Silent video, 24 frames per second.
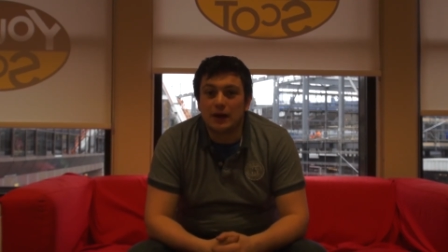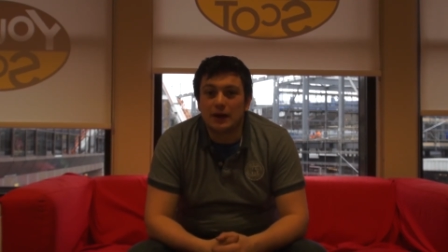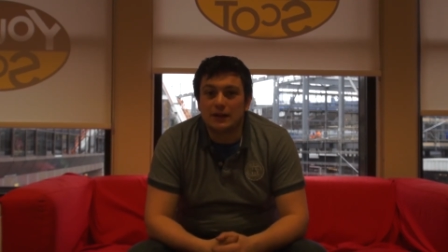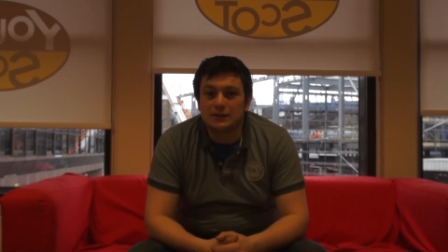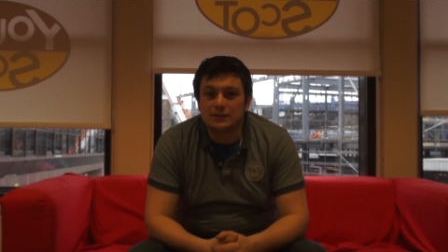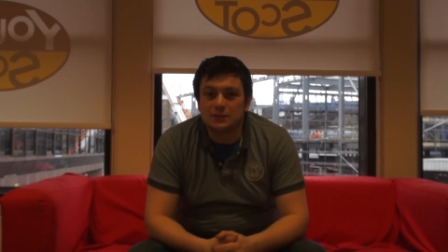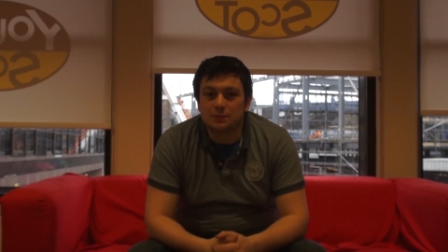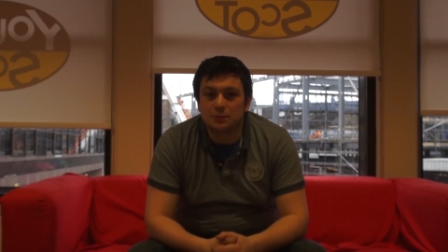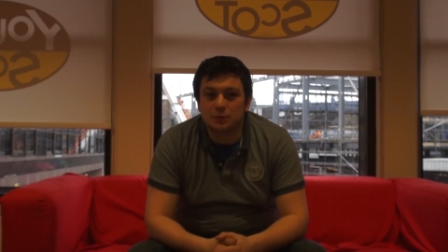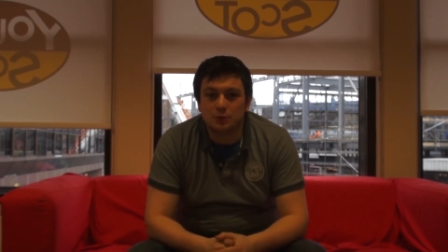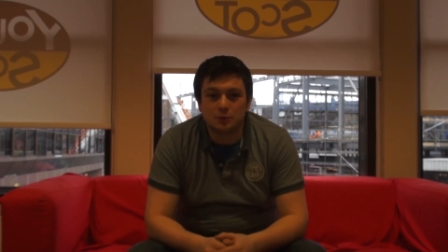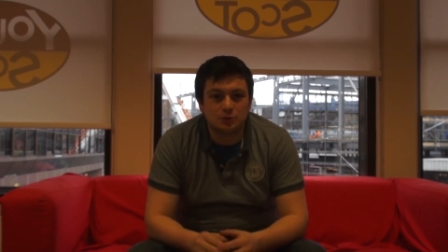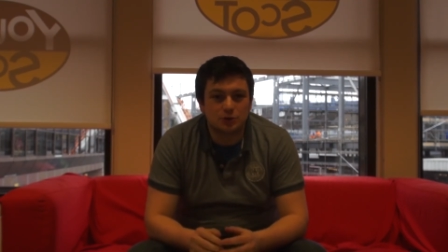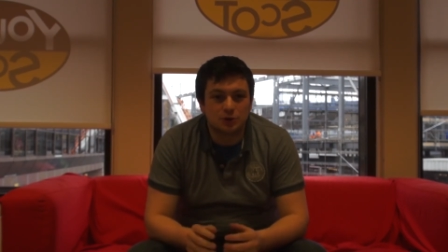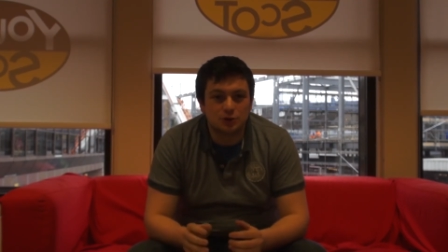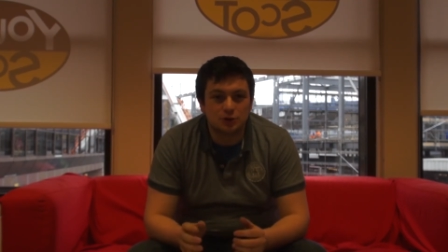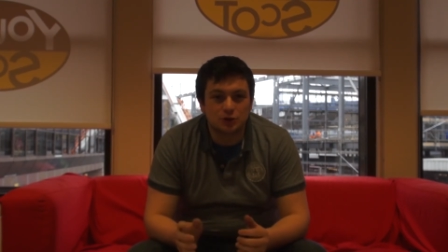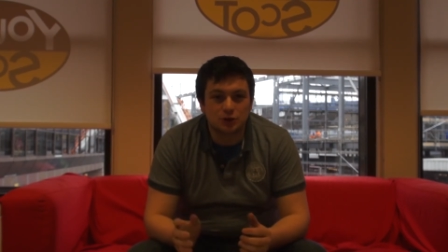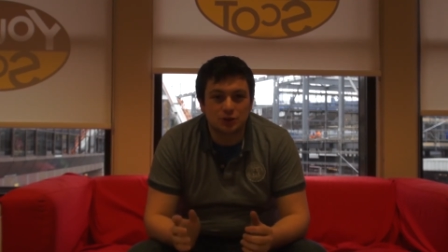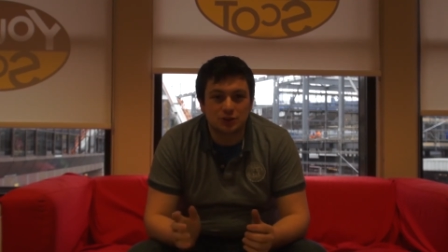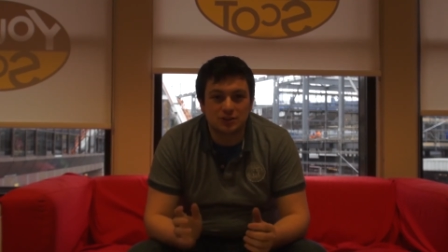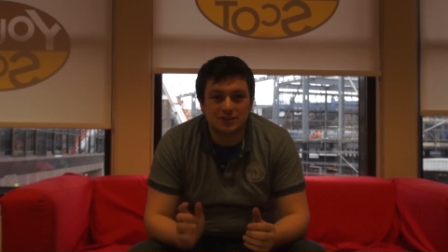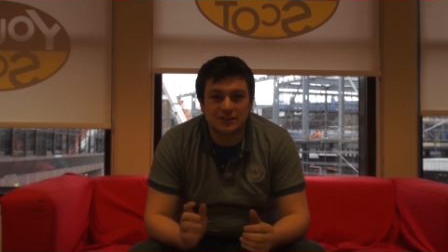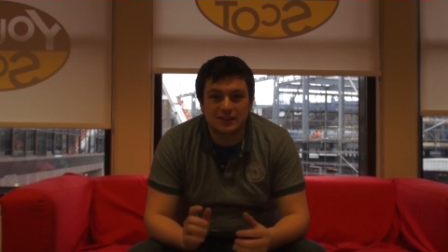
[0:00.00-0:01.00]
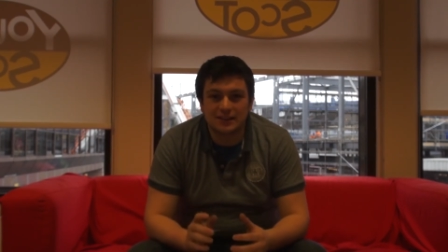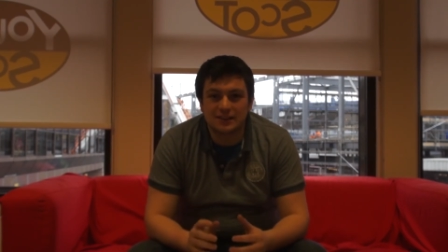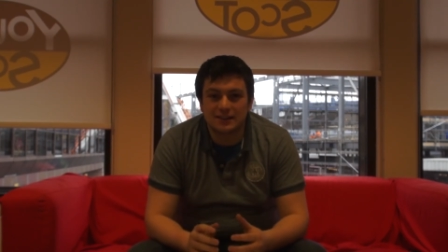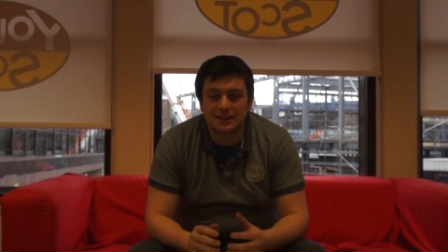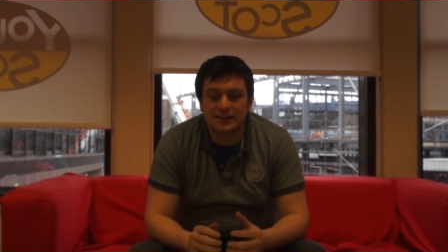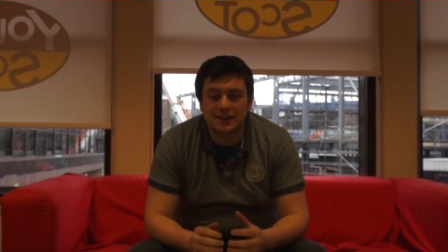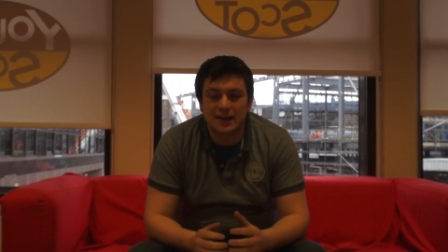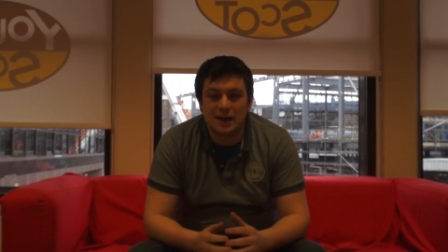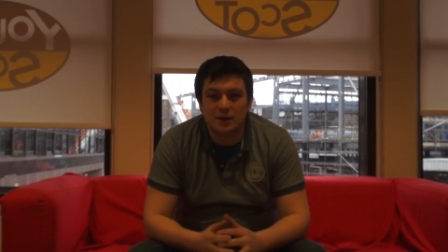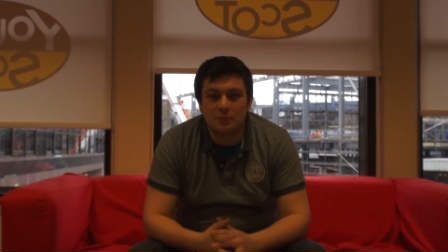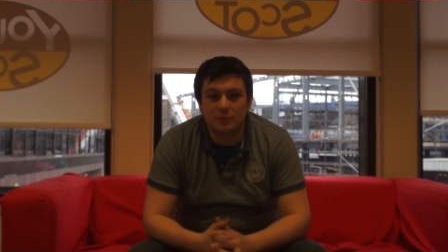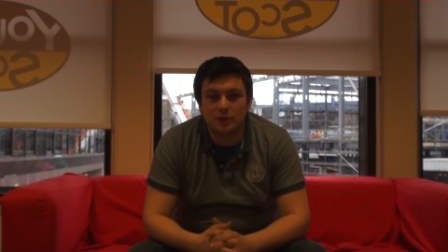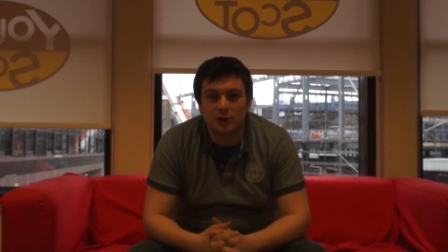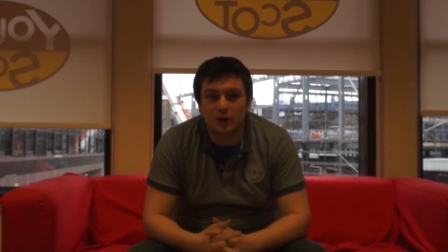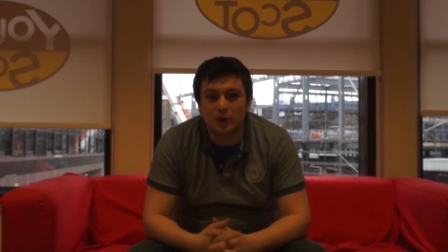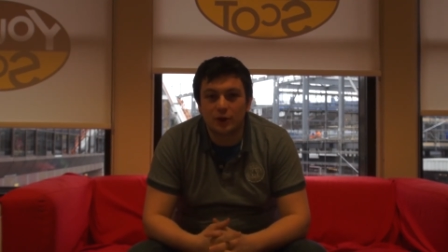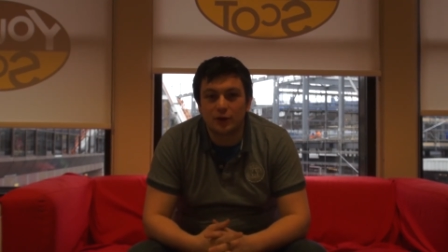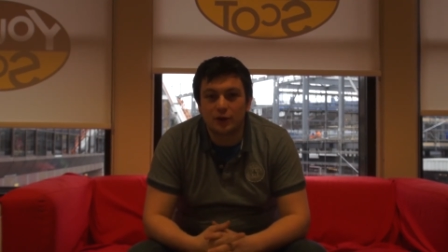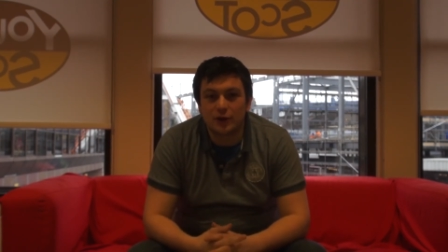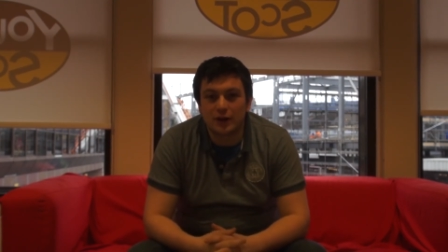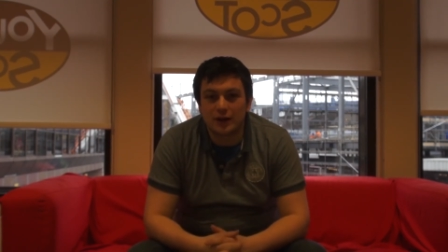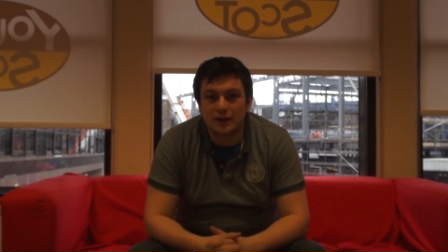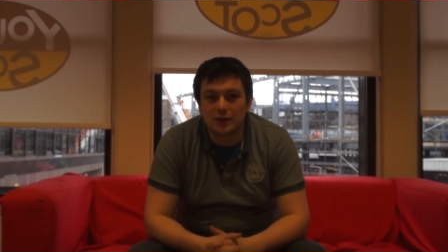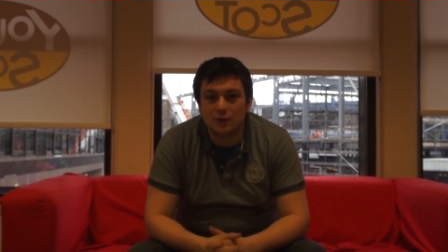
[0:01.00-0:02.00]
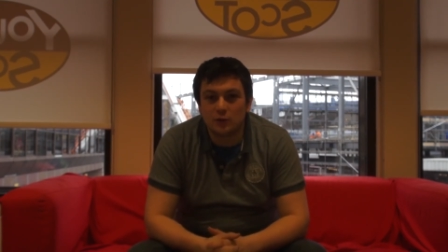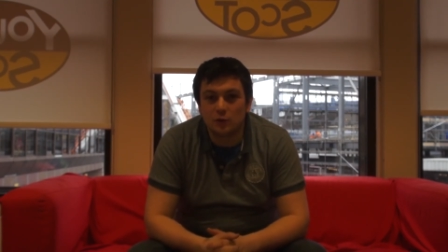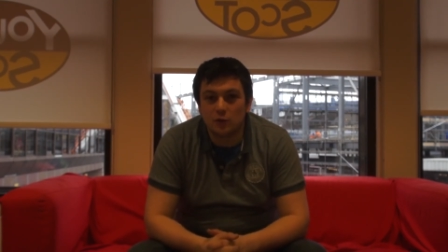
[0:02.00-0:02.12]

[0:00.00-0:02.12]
as opposed to just sitting the camera down and